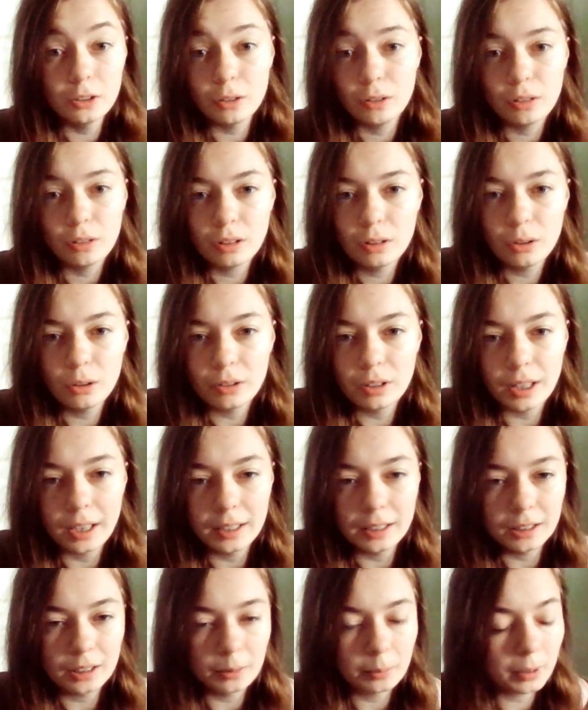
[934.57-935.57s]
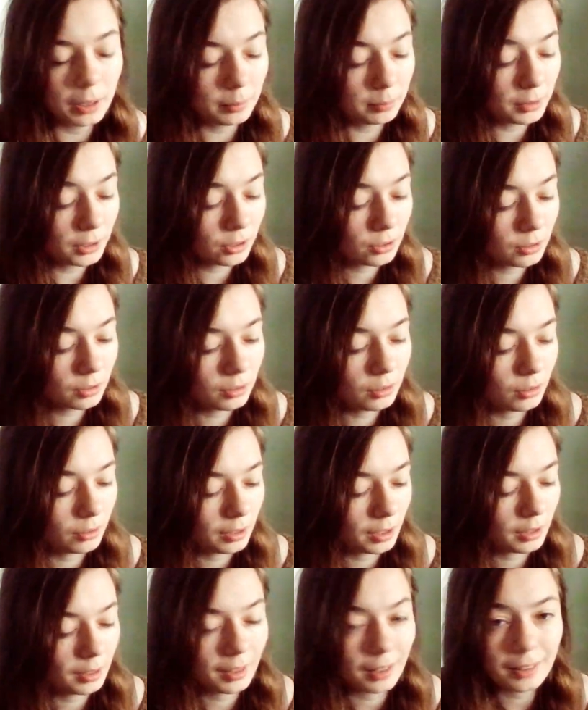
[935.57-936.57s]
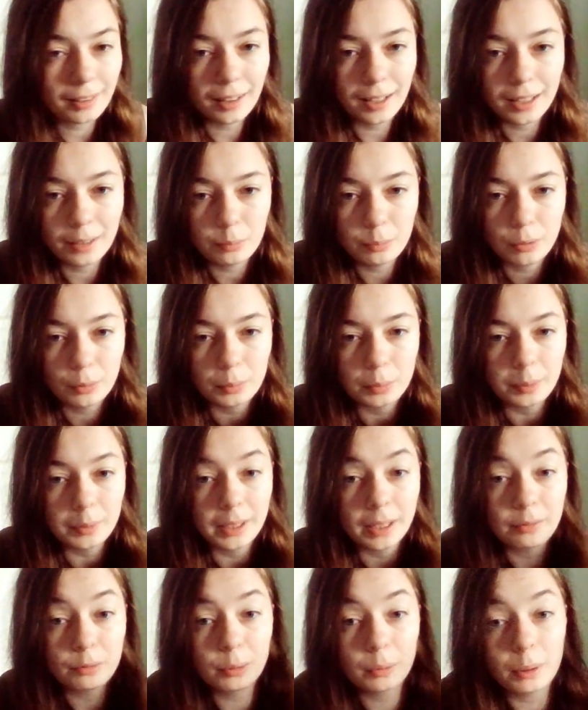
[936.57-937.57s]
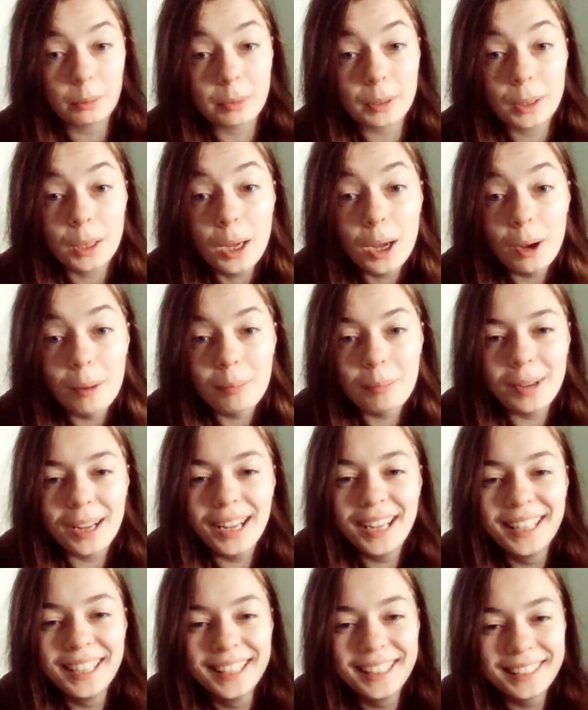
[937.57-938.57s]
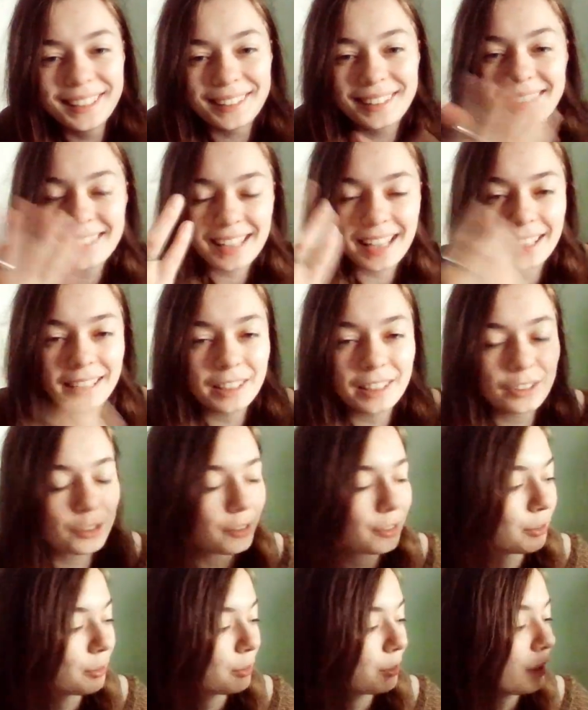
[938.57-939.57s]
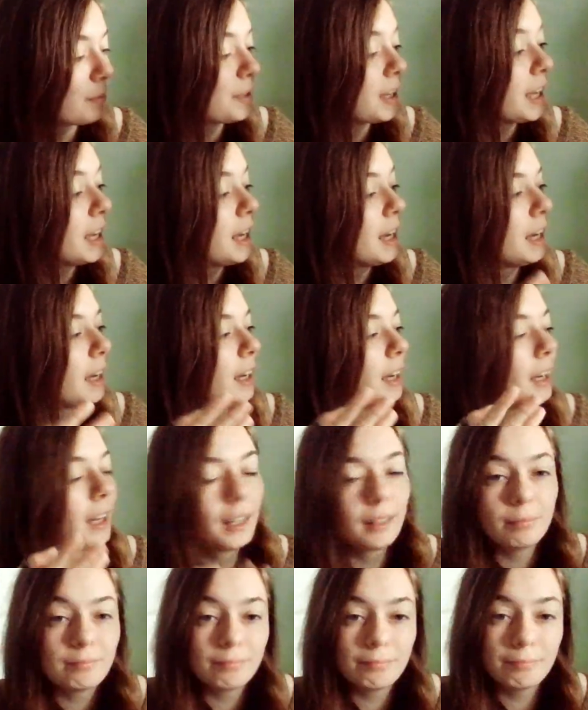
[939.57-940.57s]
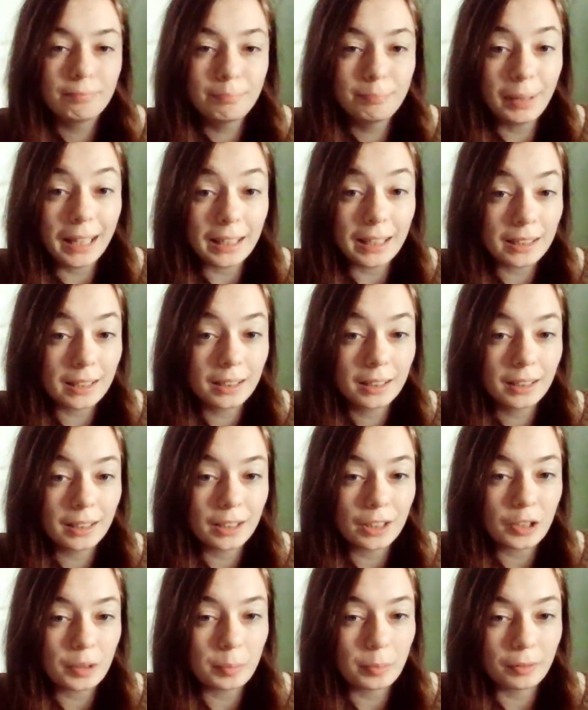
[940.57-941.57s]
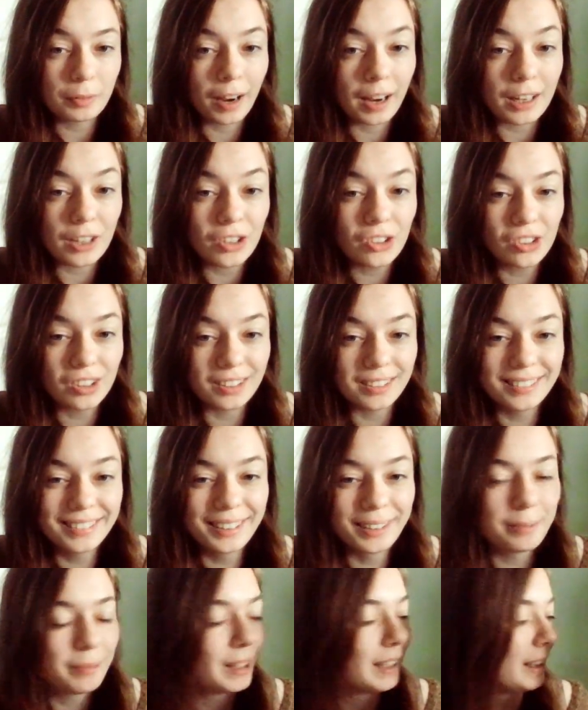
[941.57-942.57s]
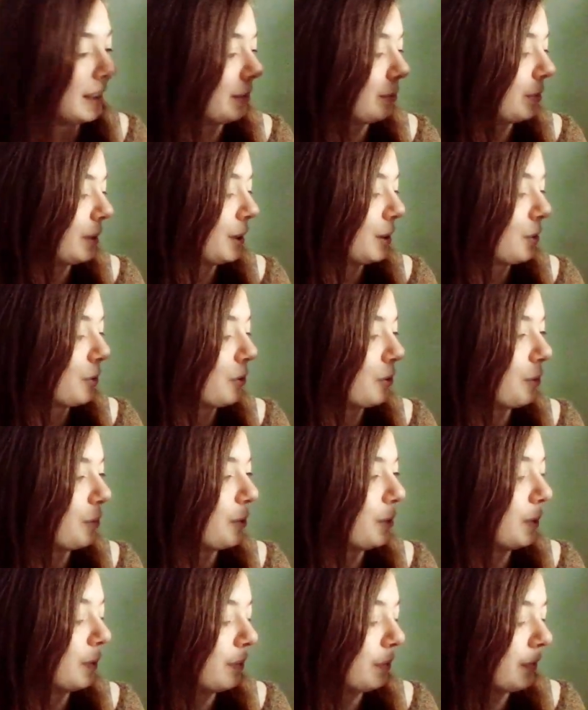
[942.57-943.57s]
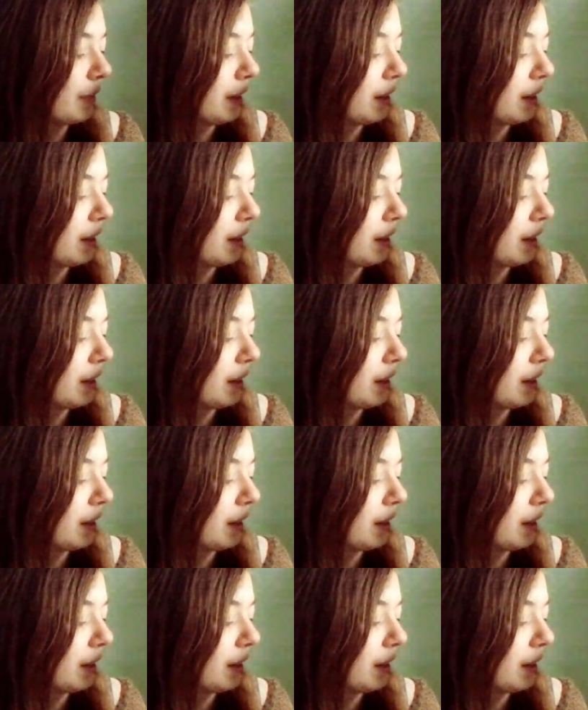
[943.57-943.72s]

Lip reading: Not that any are published and not that they probably ever will be, but set in historical times. Big inspiration to me, Bernard Cornwell.